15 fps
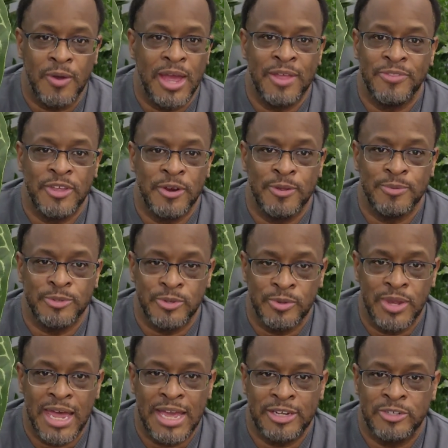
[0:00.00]
anthuriums do
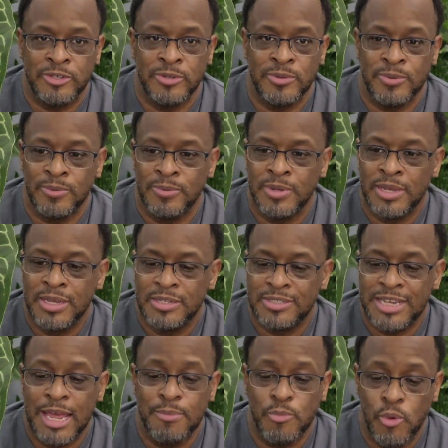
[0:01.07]
like to
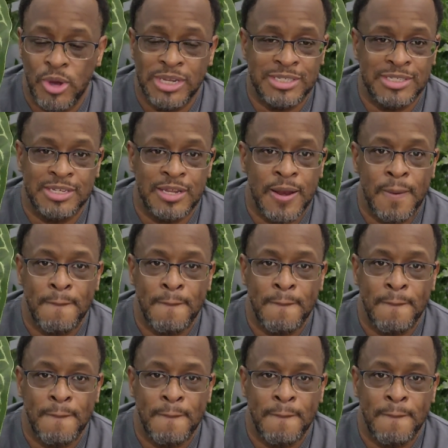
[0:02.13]
stay moist,